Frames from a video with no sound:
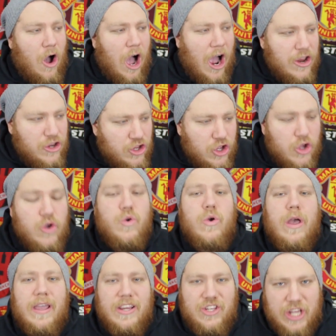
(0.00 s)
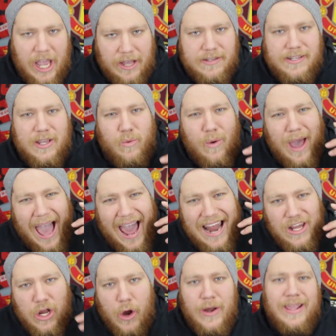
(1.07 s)
I knew Chelsea were
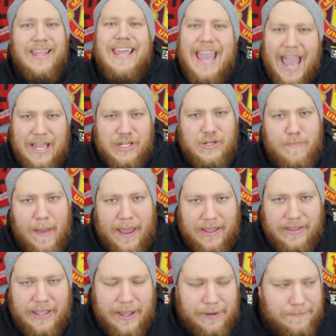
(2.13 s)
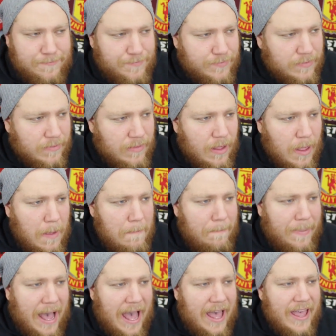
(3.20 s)
unloading cash back then,
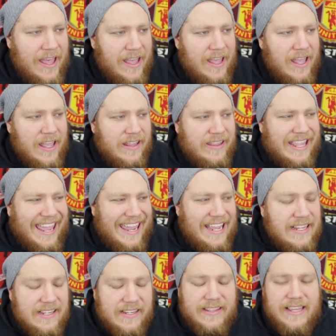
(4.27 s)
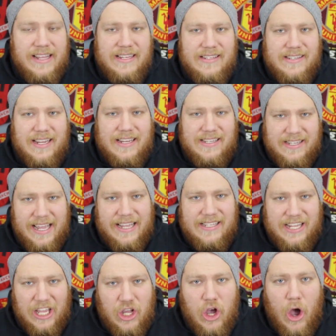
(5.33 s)
but the instant
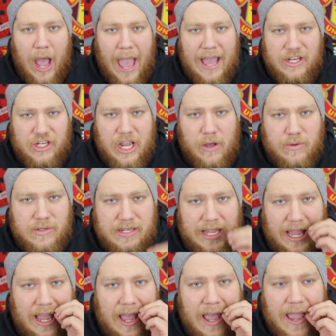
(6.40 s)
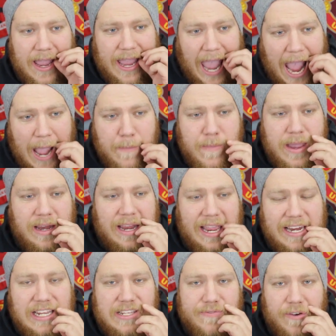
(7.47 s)
success he got at Chelsea came in
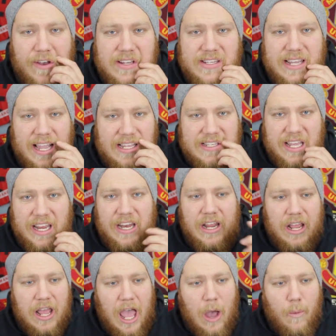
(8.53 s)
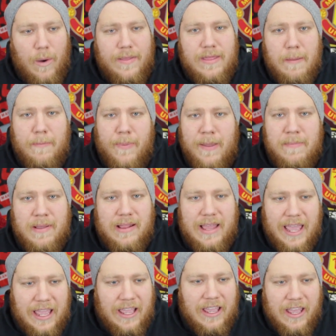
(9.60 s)
his first season and won the Premier
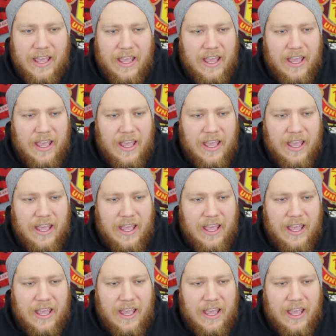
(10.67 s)
League.